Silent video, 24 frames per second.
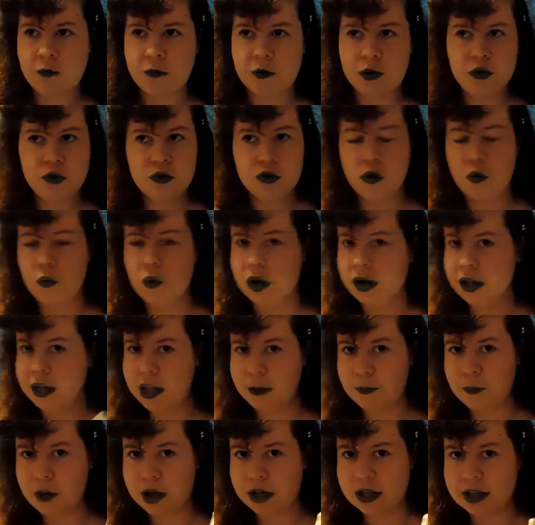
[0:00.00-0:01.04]
and you don't want to
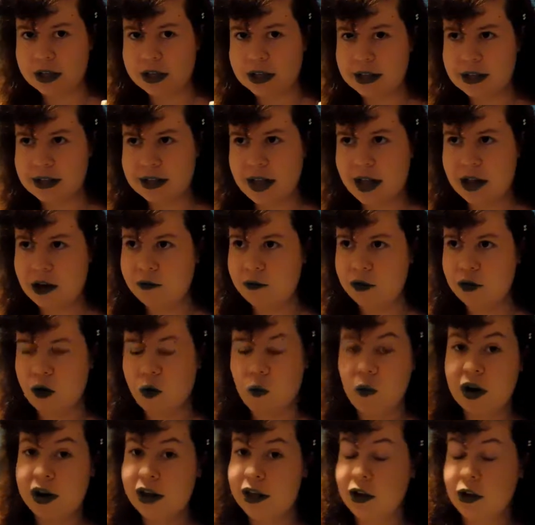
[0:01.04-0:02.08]
keep watching this and if you don't
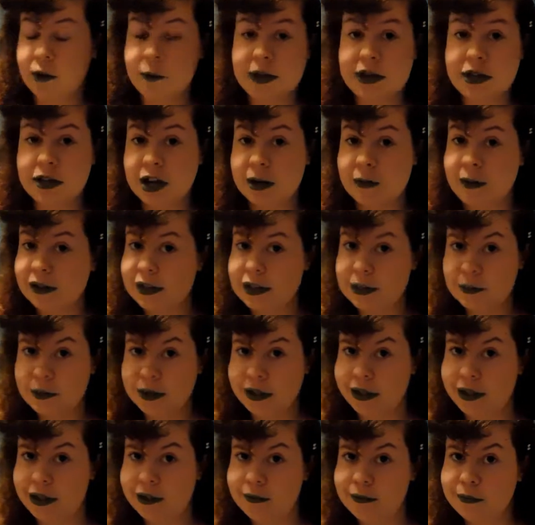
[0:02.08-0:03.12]
want to hear me talk about this book.
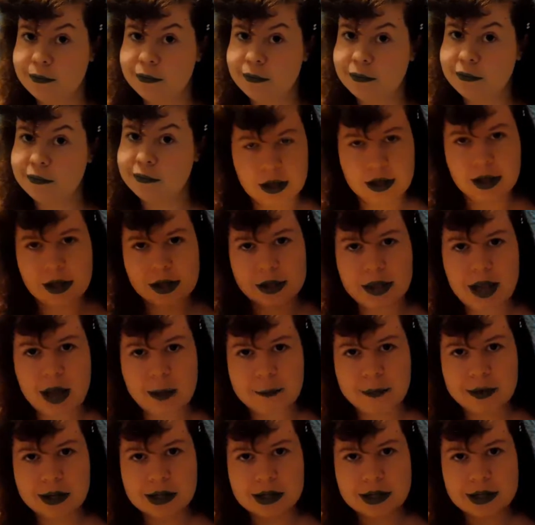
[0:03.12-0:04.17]
That
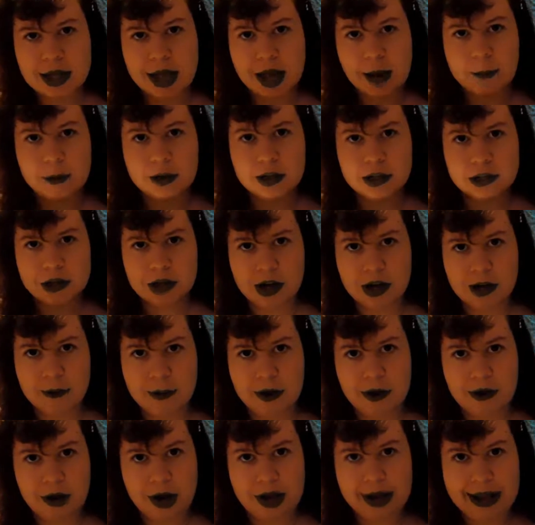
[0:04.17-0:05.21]
being said, I'm going to talk
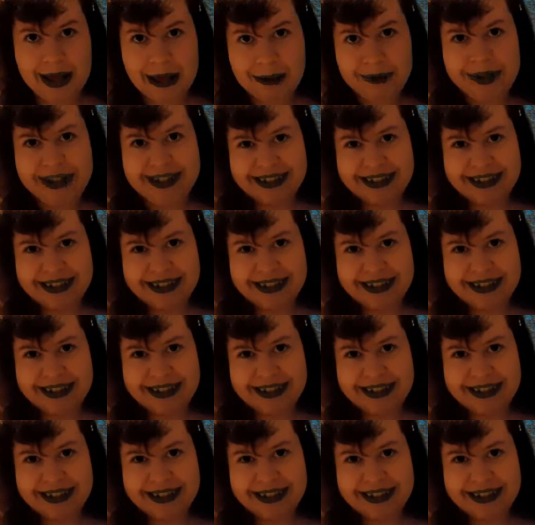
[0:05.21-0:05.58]
about it right now.